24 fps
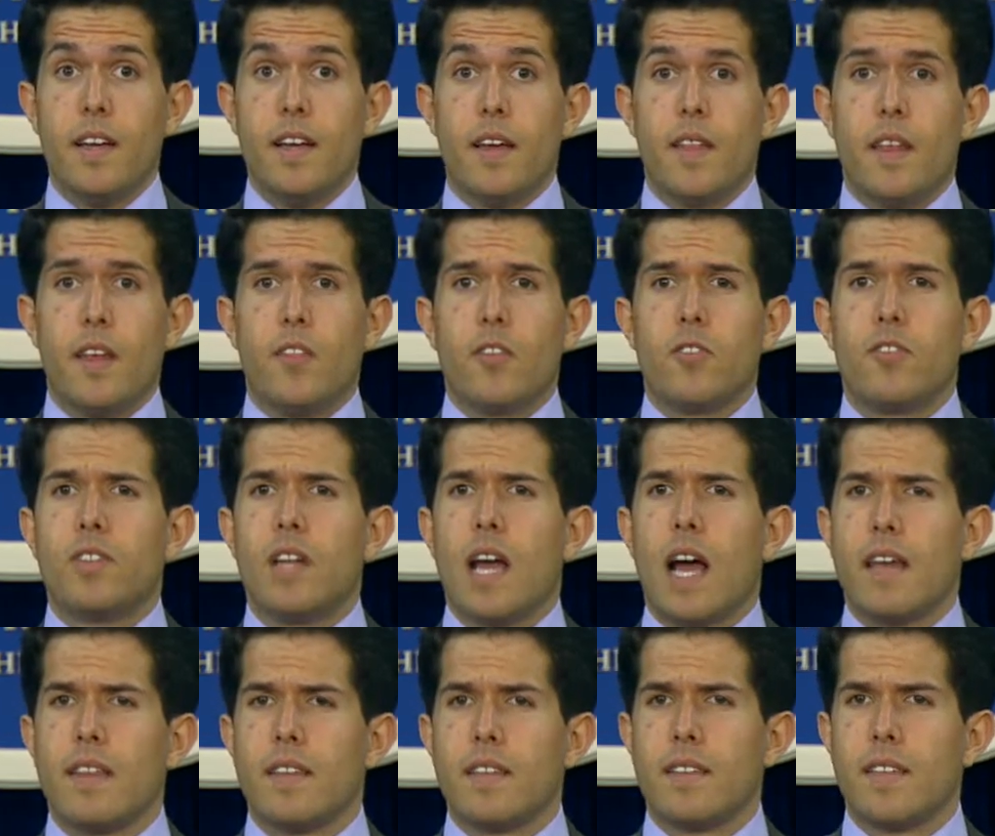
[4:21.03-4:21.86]
That there's
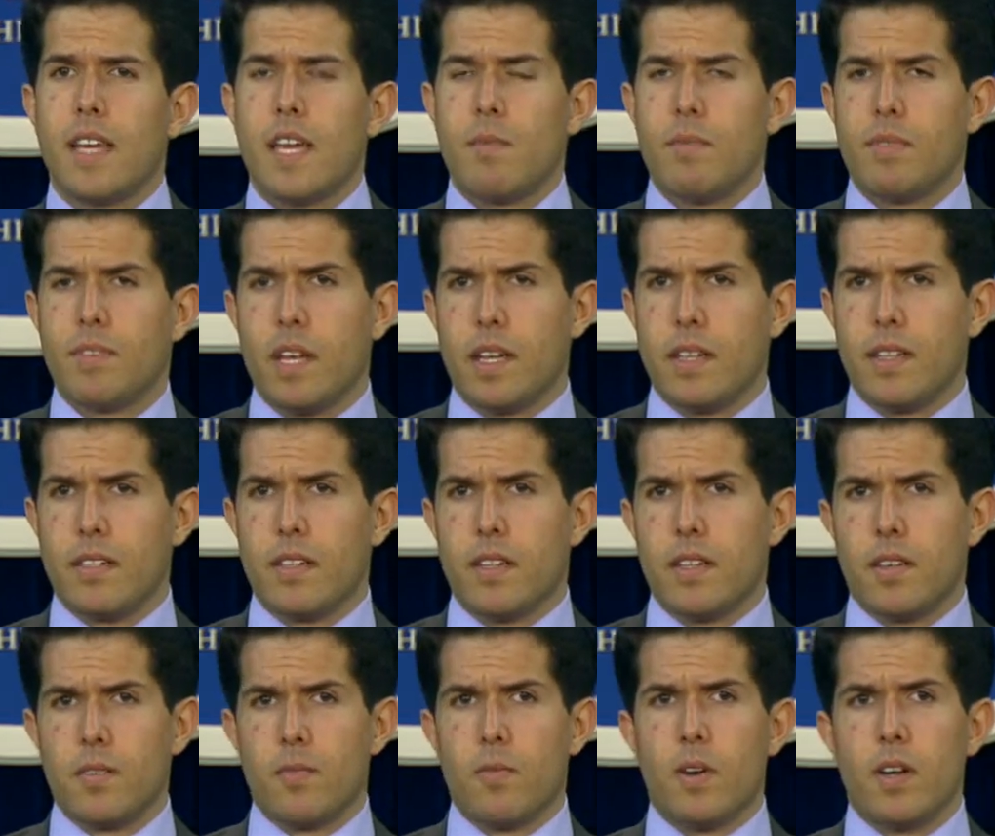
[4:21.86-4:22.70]
not the same sense
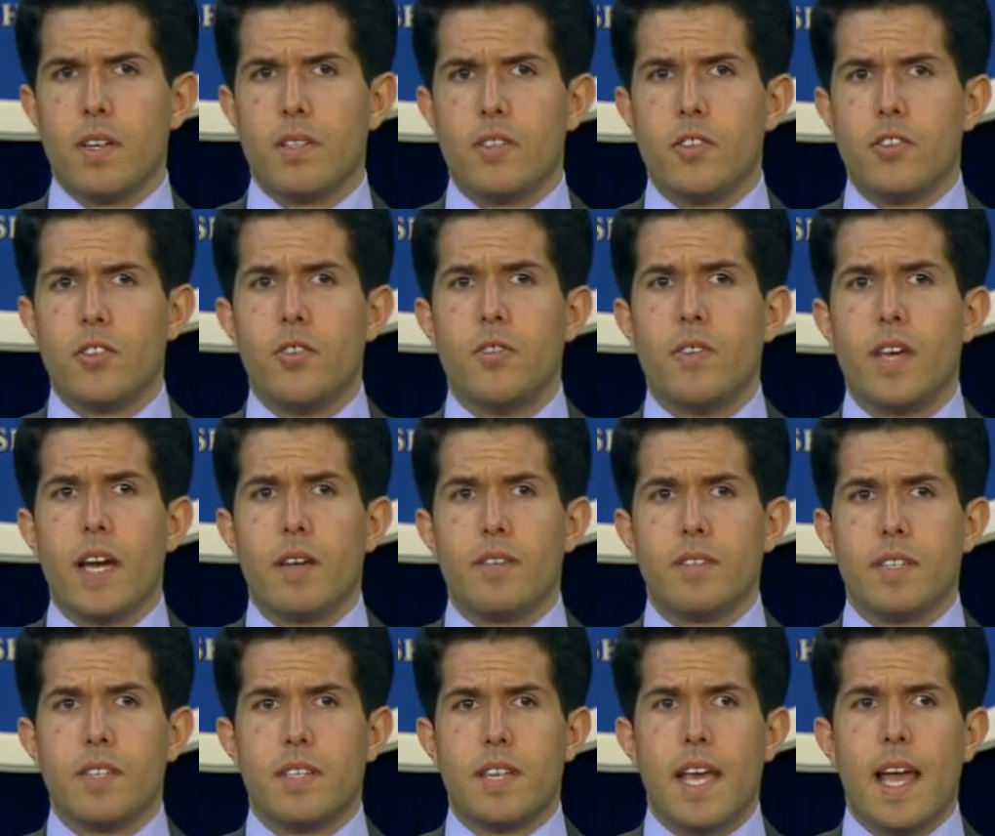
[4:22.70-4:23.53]
that there was in
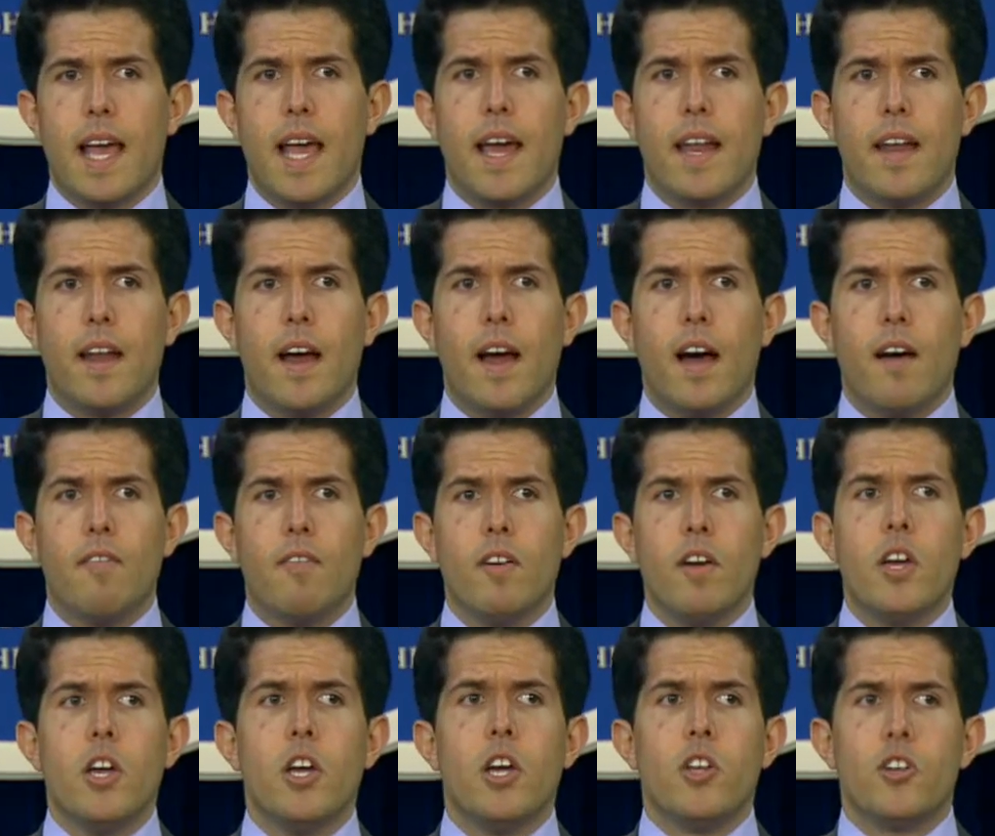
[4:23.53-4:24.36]
2010 of
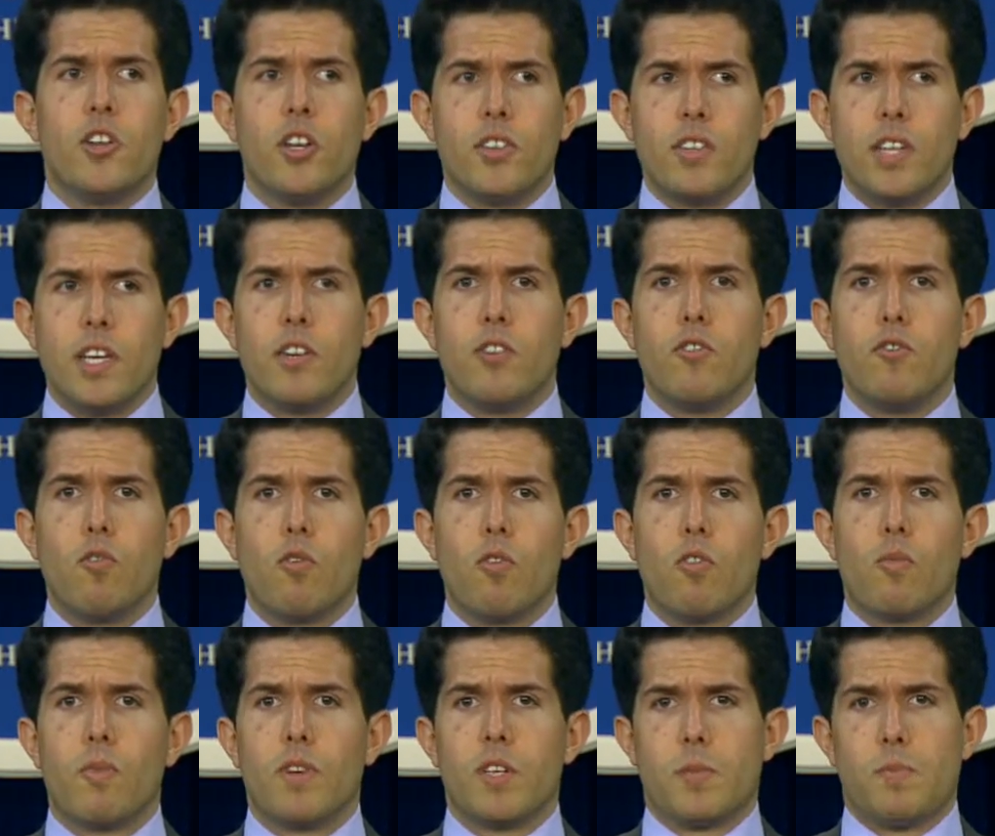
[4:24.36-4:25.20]
just
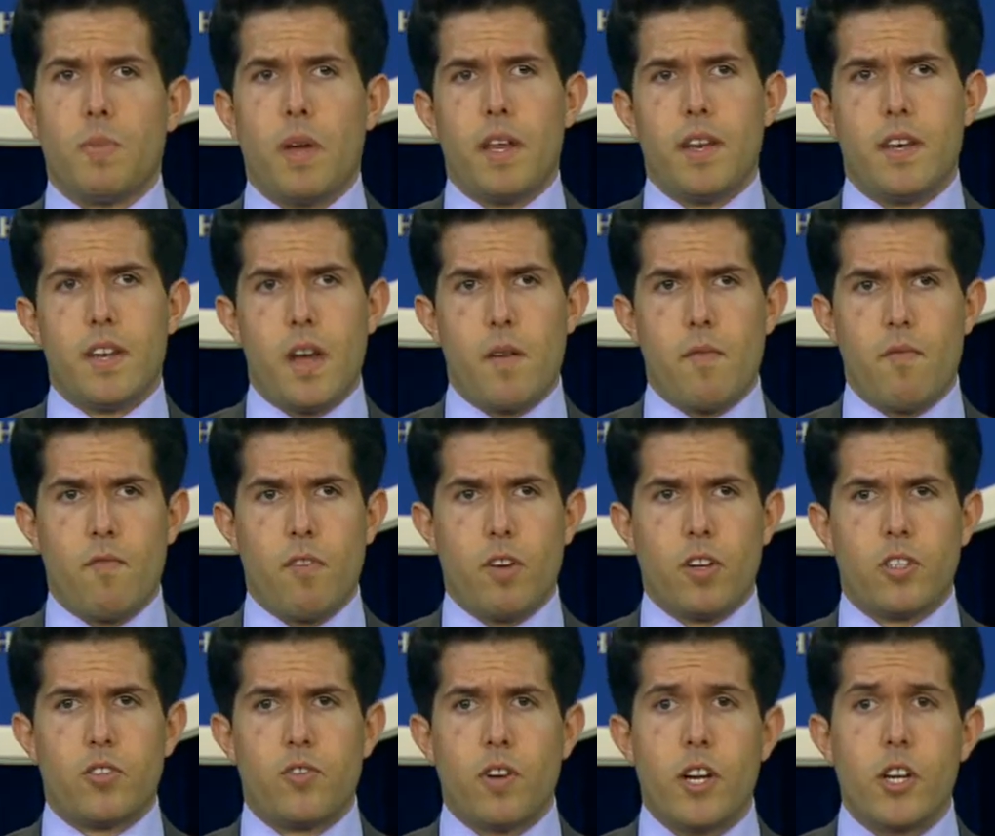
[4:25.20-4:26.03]
enormous pent-up
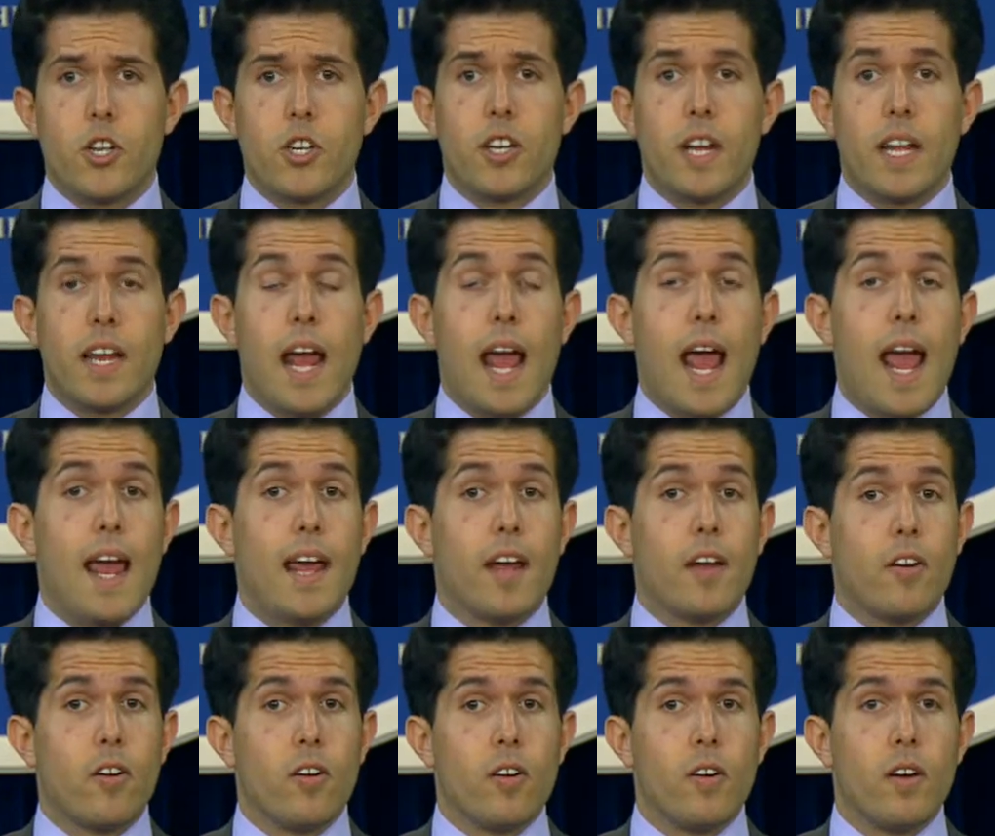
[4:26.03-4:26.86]
frustration and
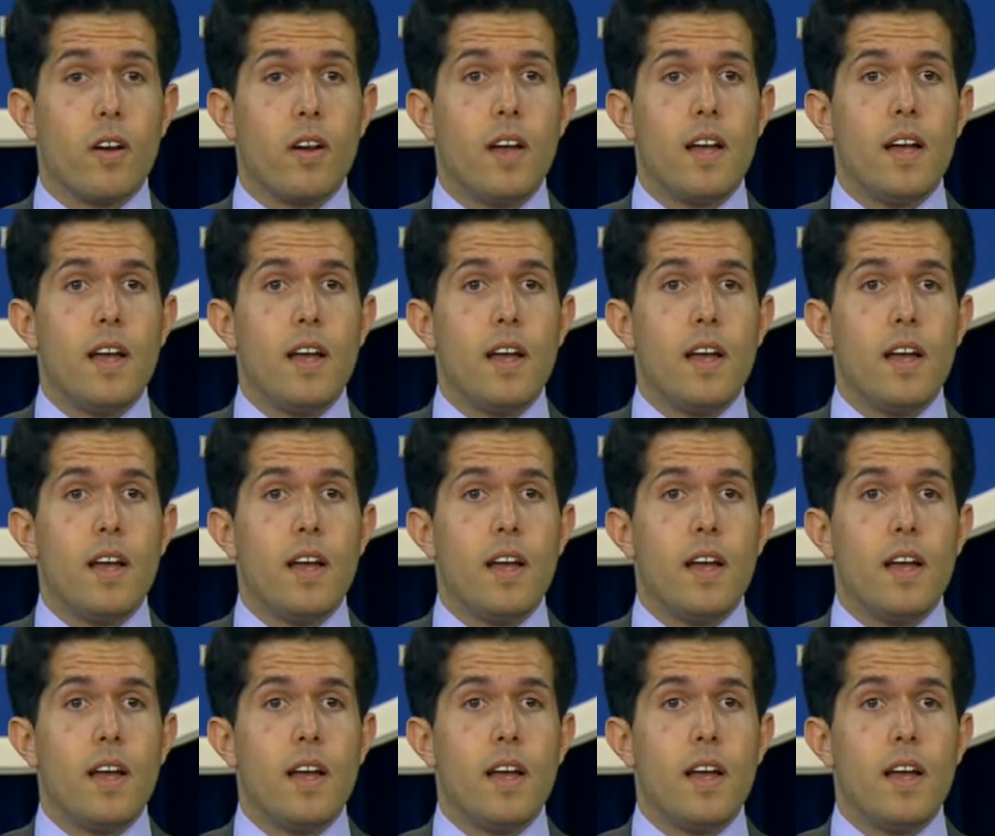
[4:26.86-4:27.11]
anger